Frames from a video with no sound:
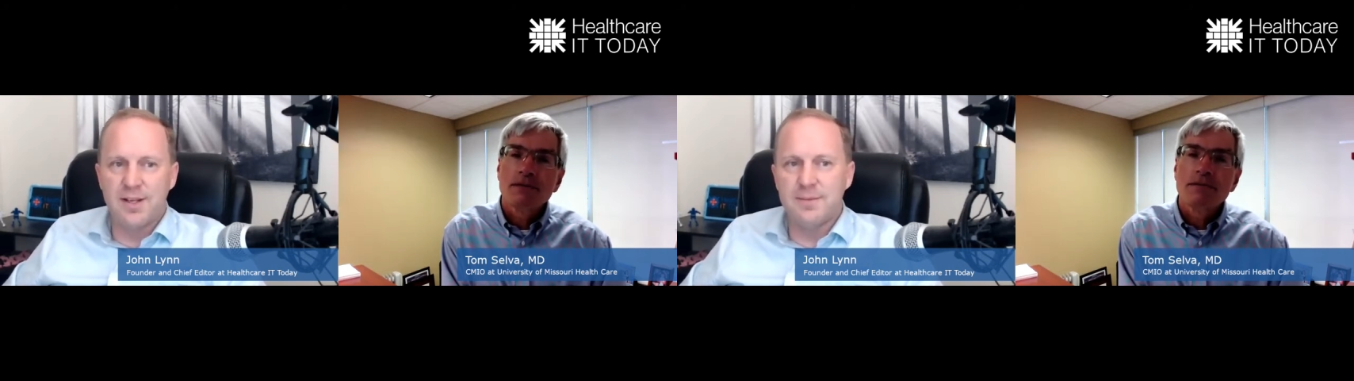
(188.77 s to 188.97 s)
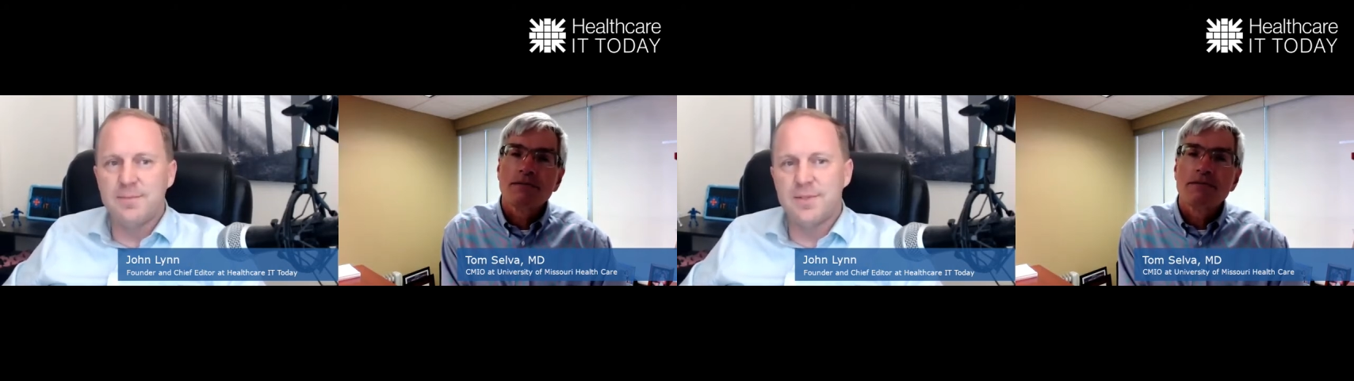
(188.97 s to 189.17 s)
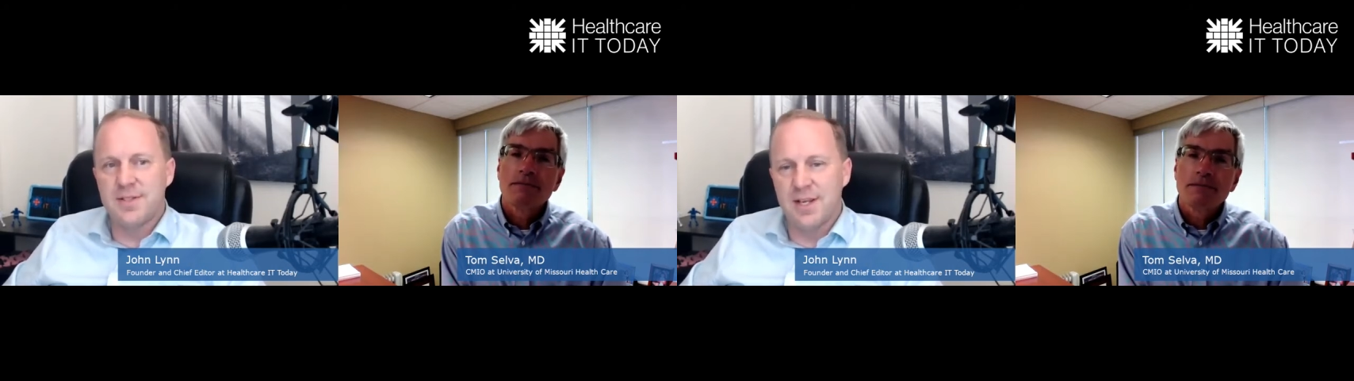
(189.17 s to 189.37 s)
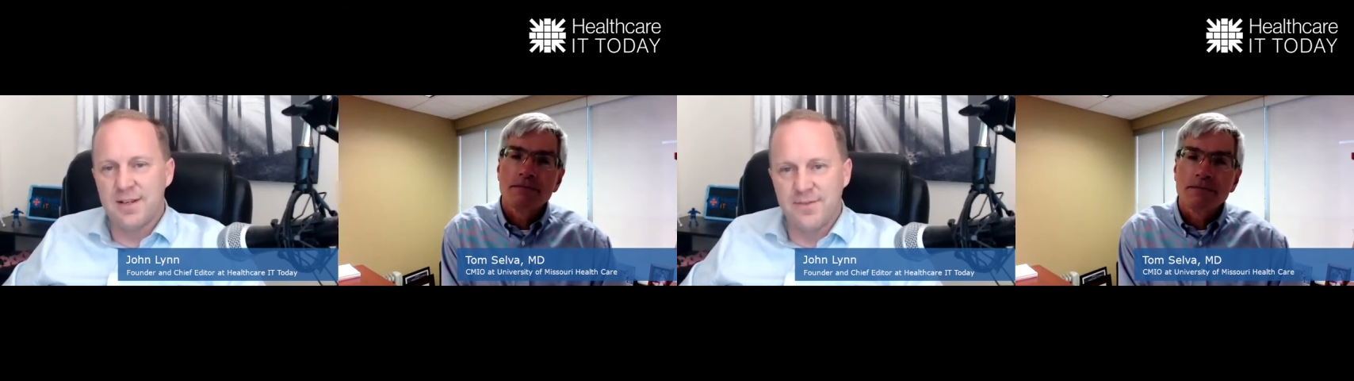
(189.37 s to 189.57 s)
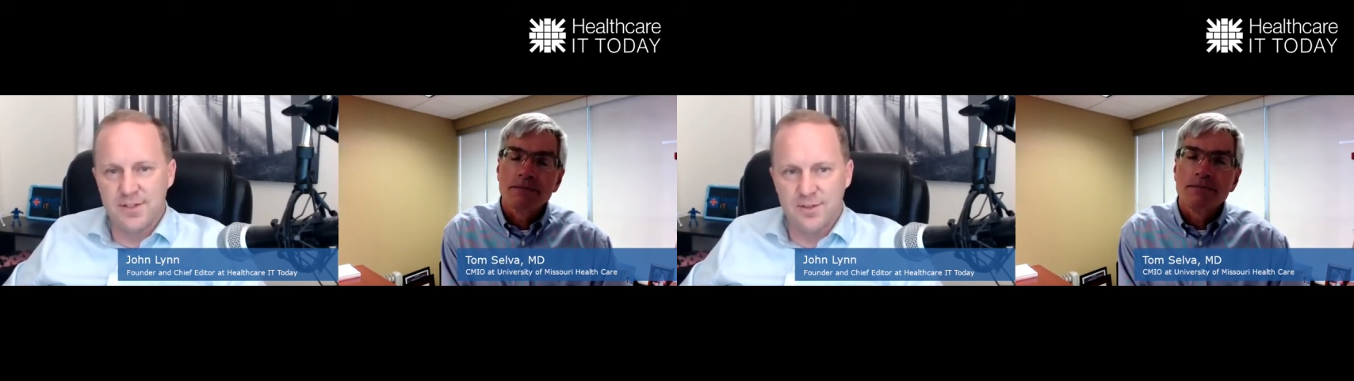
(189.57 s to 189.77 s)
Speaker 1: HIMSS
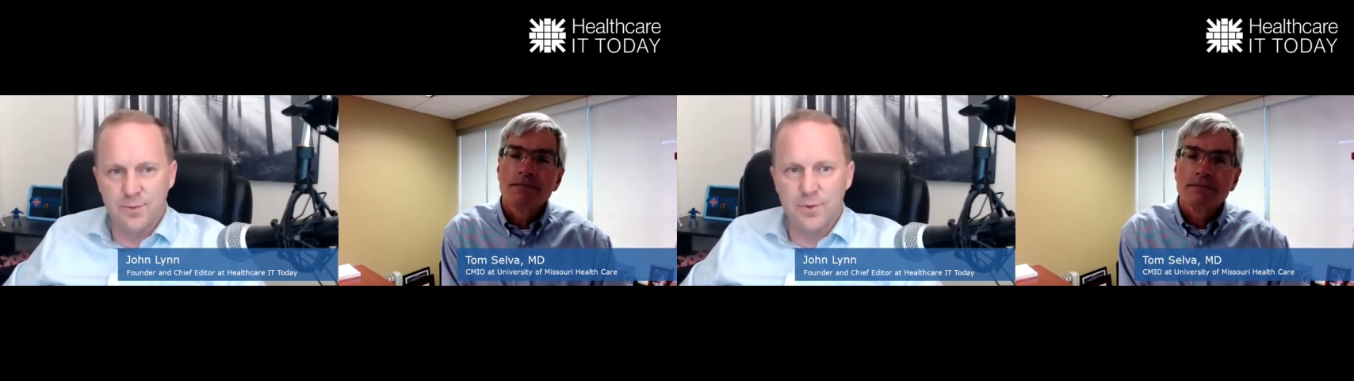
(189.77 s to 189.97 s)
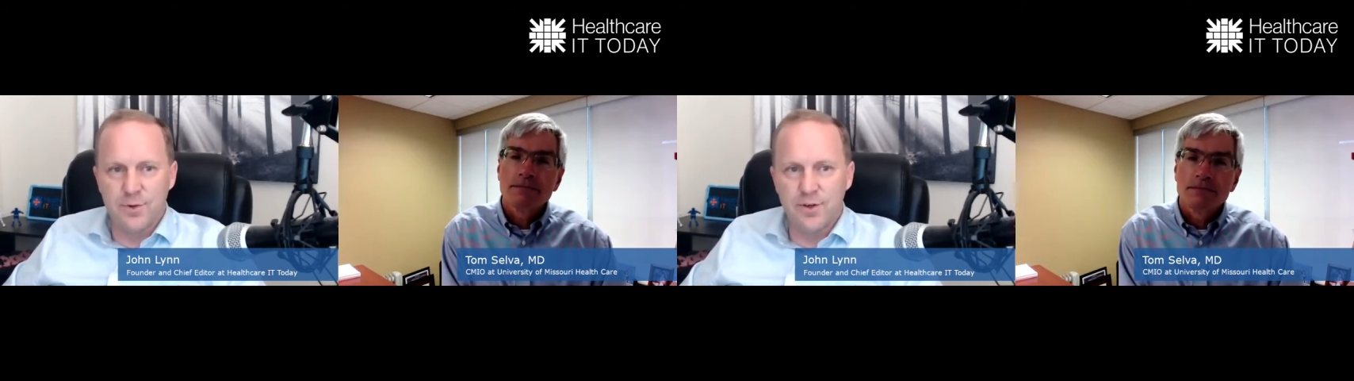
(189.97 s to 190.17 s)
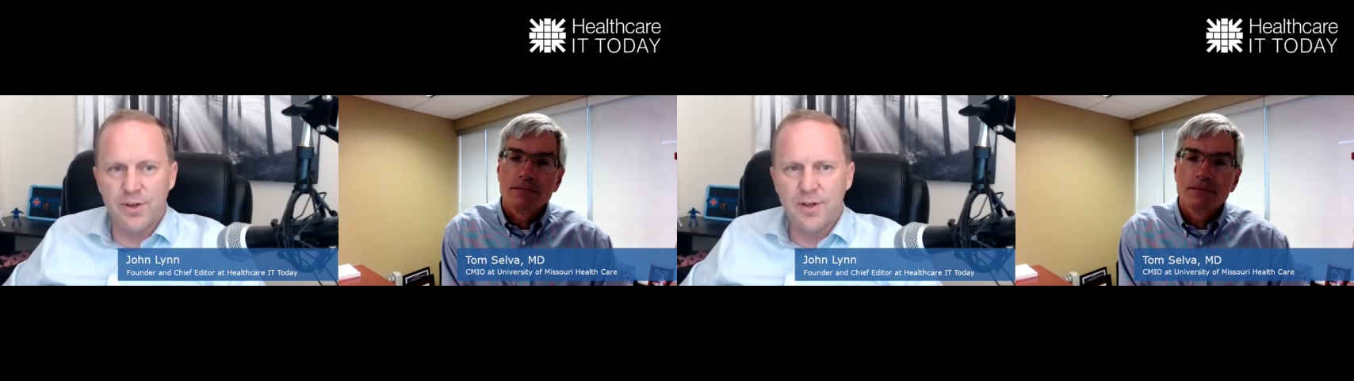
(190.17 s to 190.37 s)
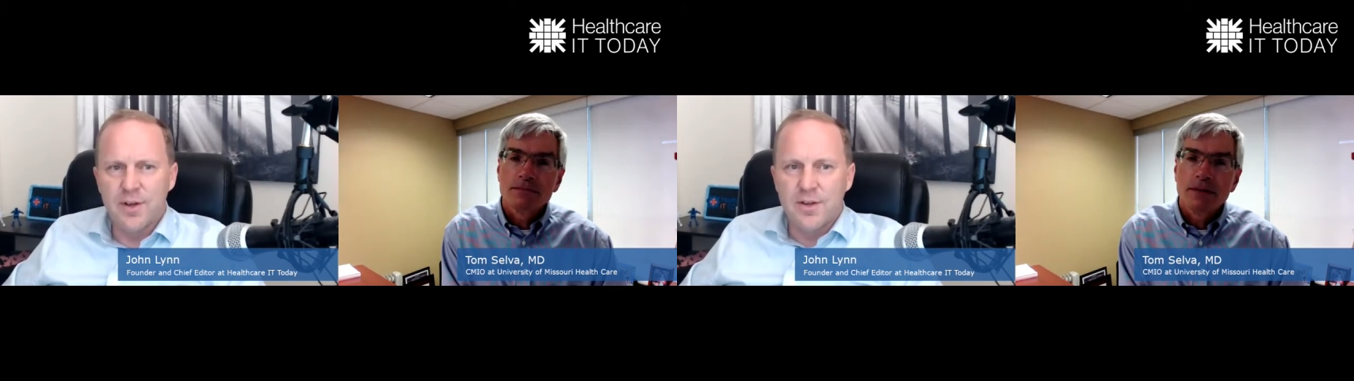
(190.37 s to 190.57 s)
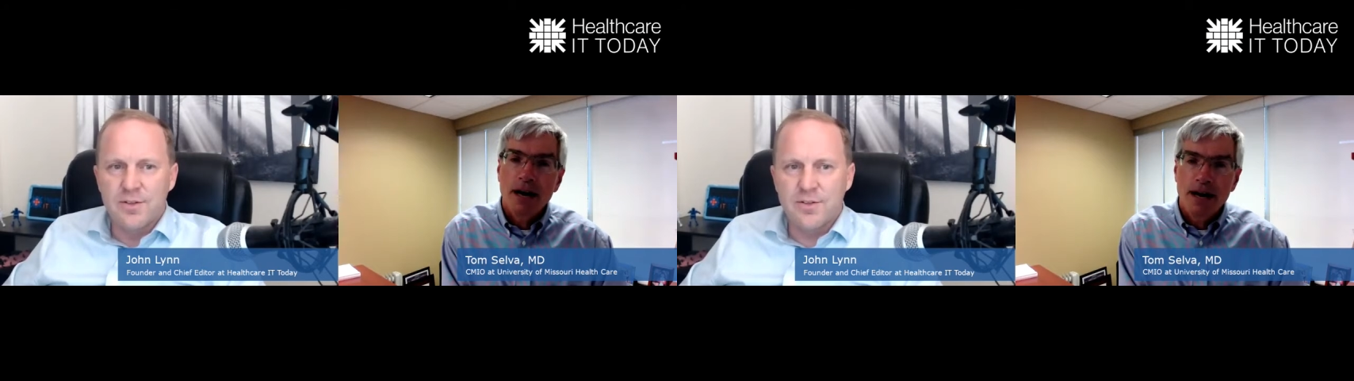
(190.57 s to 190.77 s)
Davies Award.
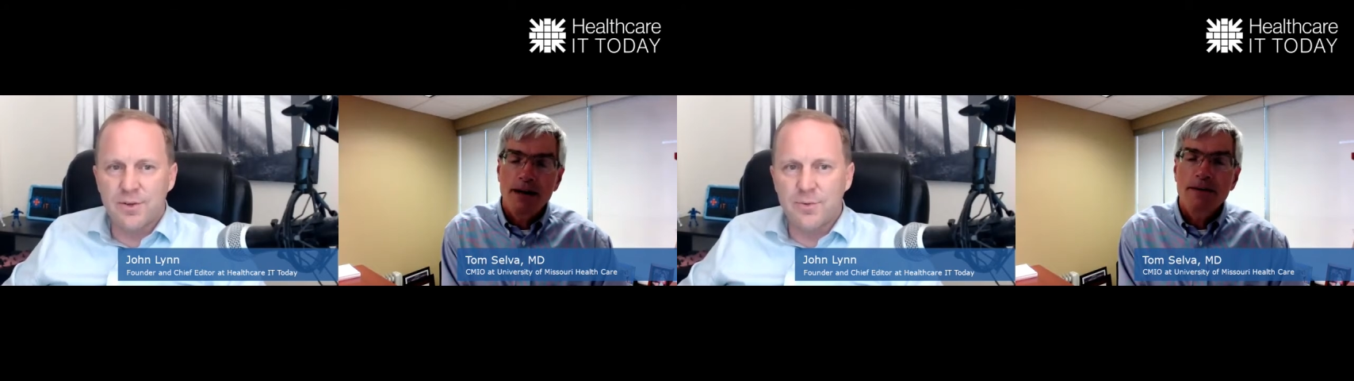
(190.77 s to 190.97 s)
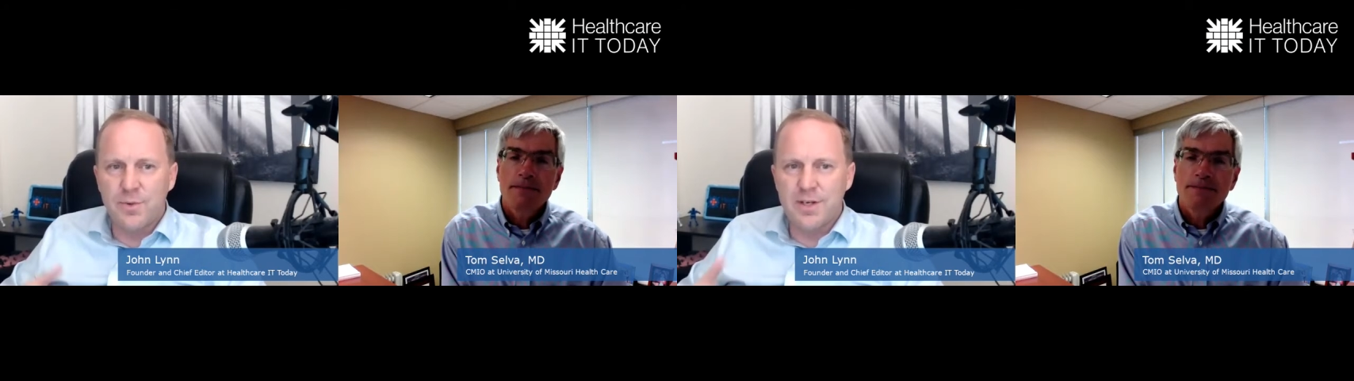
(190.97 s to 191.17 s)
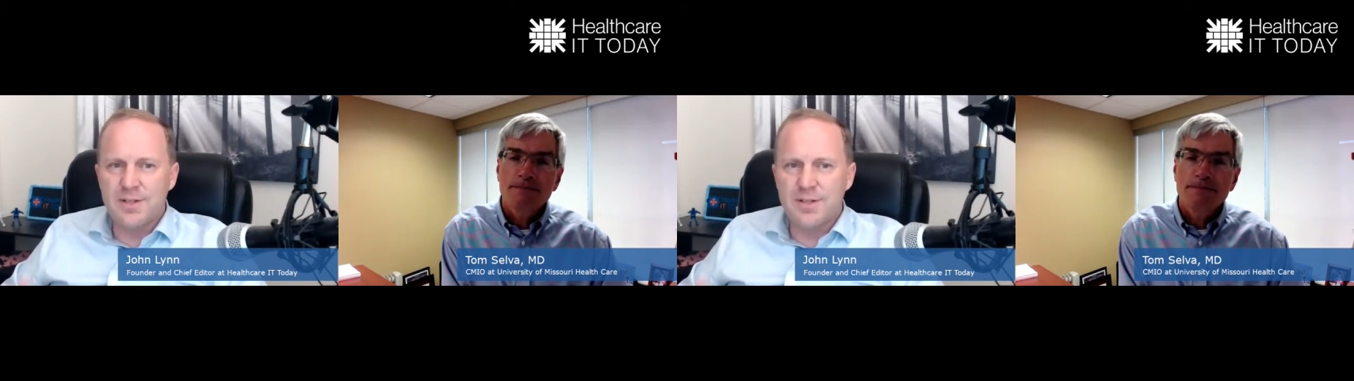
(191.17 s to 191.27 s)
So what